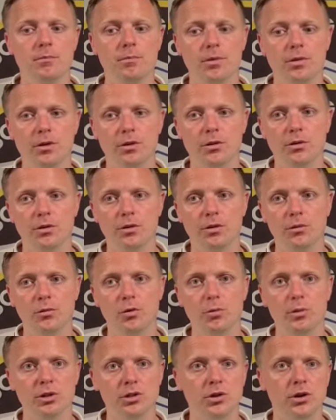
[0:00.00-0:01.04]
that
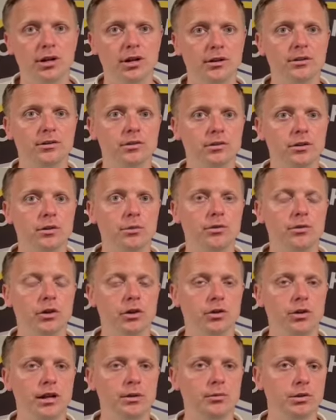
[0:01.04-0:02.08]
will be joining us that we've
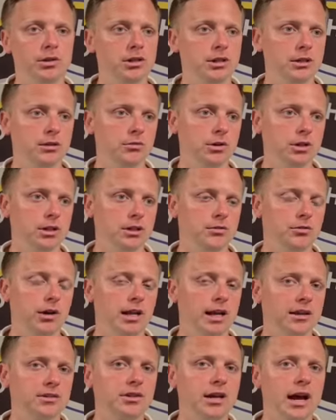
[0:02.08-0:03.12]
agreed, which is really
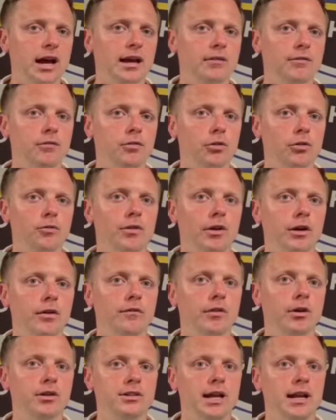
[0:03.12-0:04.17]
exciting. Four very,
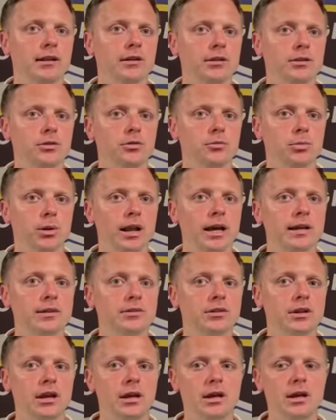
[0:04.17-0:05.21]
very talented young
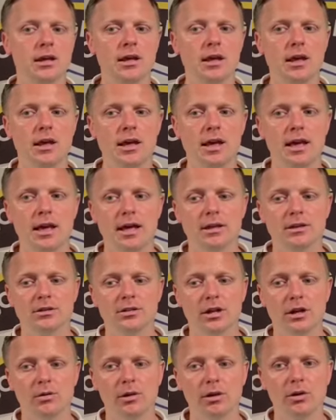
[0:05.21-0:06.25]
players.
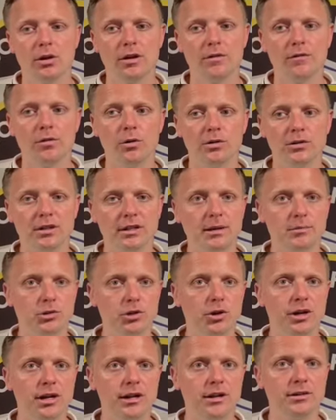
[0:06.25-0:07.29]
So we're looking forward to them
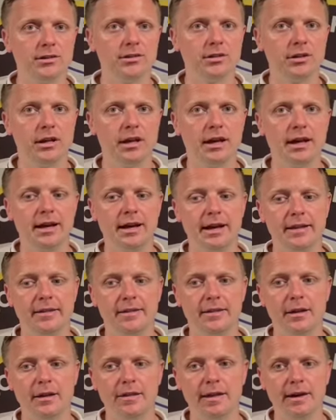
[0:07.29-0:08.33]
joining us.
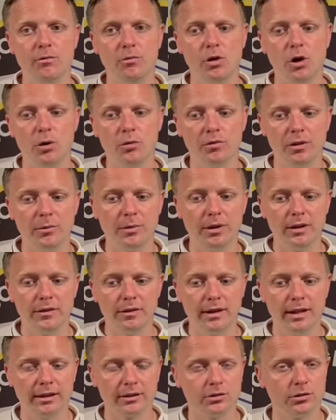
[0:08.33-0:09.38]
And that will hopefully be in the
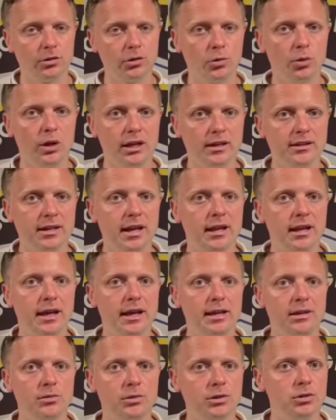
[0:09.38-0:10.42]
next sort of week, 10
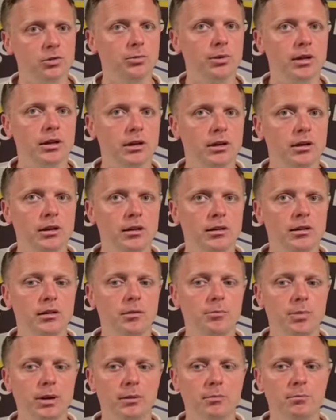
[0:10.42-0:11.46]
days, which will be a
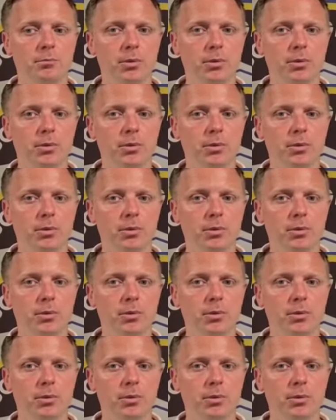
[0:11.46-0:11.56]
big